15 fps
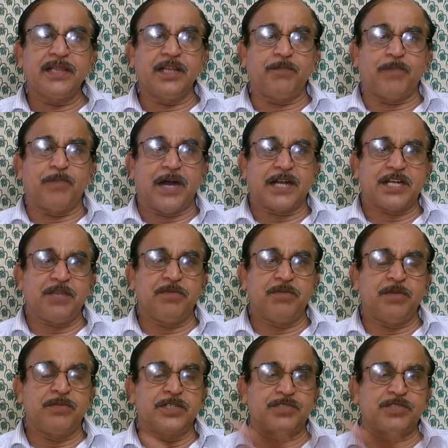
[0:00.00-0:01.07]
the party
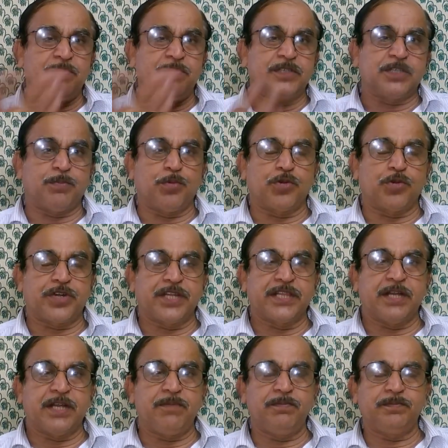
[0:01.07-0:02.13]
members will be supporting
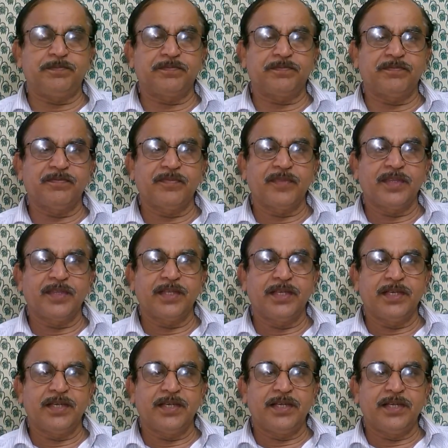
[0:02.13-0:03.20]
them.
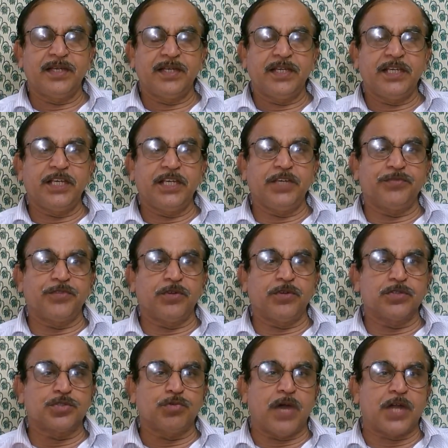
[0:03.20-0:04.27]
If
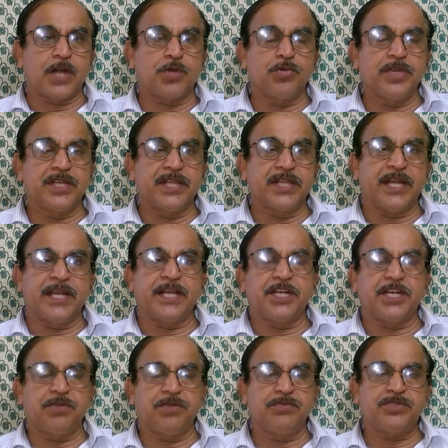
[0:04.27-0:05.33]
those who are doing the
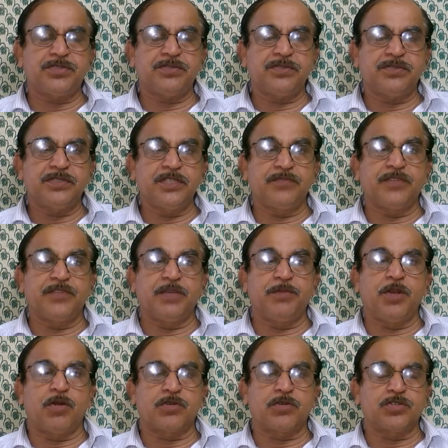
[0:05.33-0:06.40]
negatives, if they
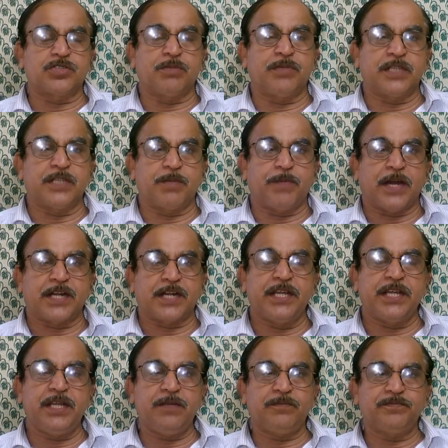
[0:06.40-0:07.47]
belong to some other
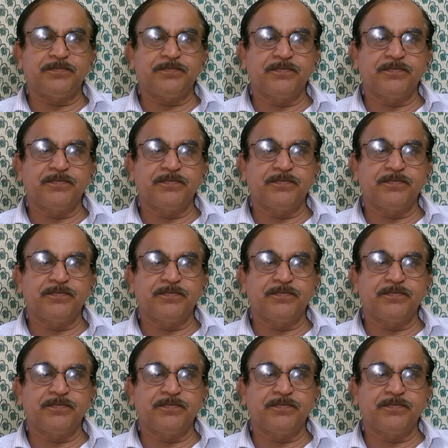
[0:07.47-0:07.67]
party,